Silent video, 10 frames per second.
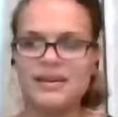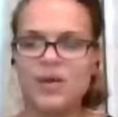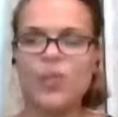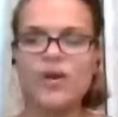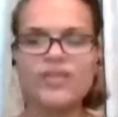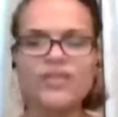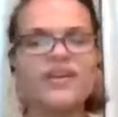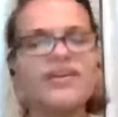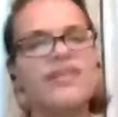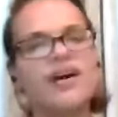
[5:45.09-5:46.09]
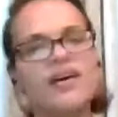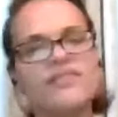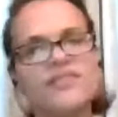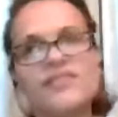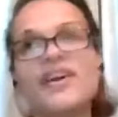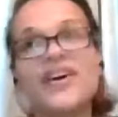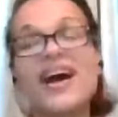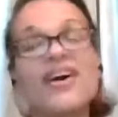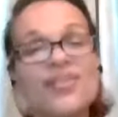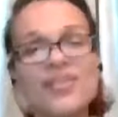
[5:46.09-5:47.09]
whether they are they're
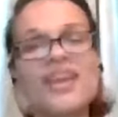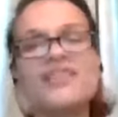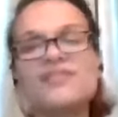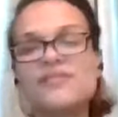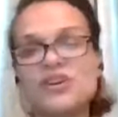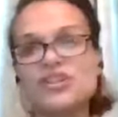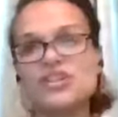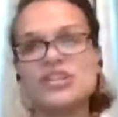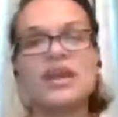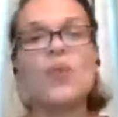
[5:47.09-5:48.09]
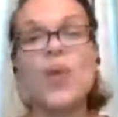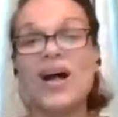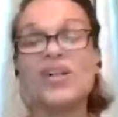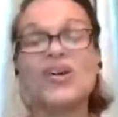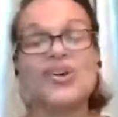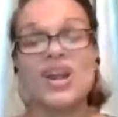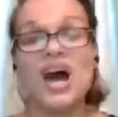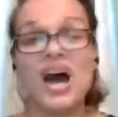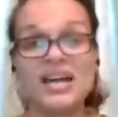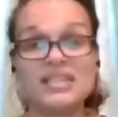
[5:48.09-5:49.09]
healthy and functioning well or
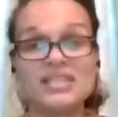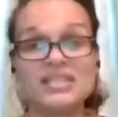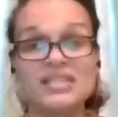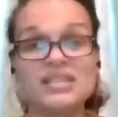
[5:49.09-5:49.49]
not